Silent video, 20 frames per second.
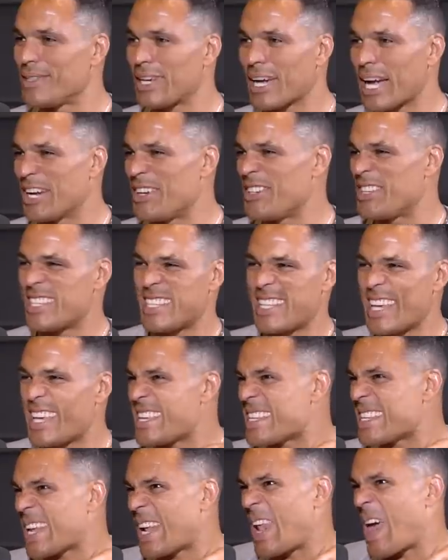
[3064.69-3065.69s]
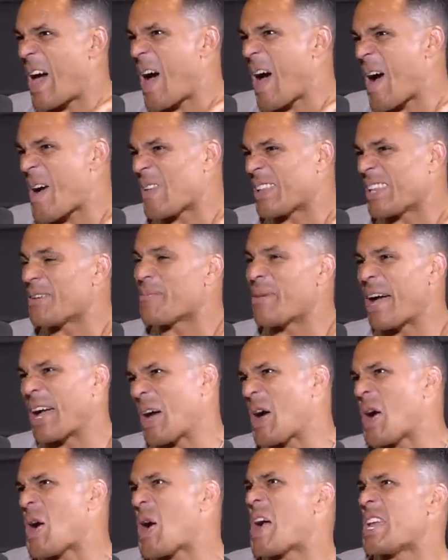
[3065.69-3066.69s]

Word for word: like I used to say, it's a long, they're like, oh,